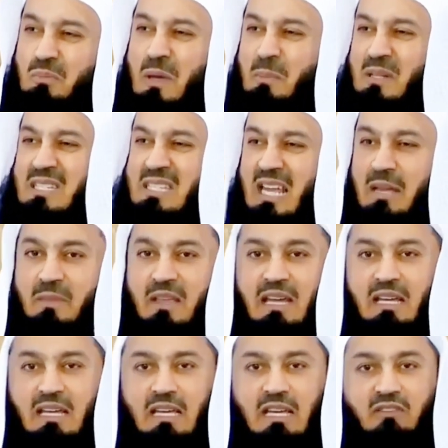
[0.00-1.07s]
People say,
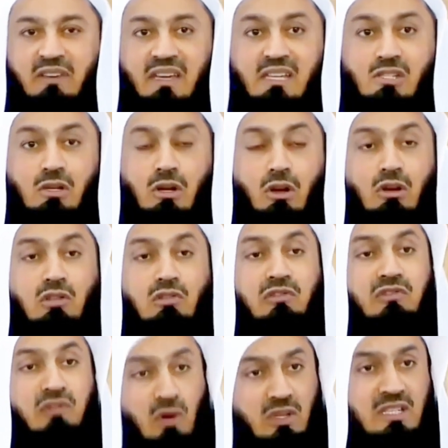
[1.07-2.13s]
if he's clocked
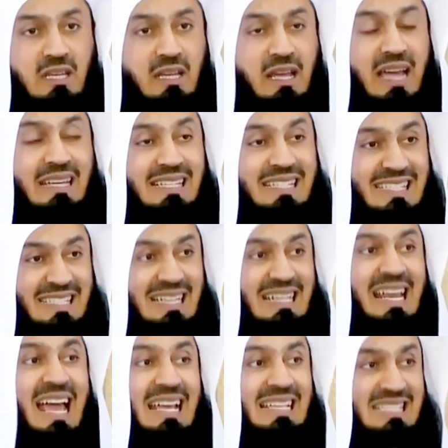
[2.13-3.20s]
40 and he
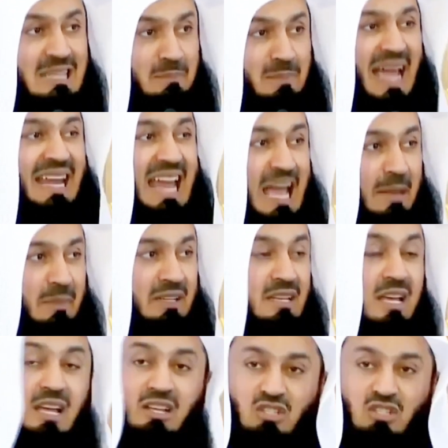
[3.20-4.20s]
still has the bad habit,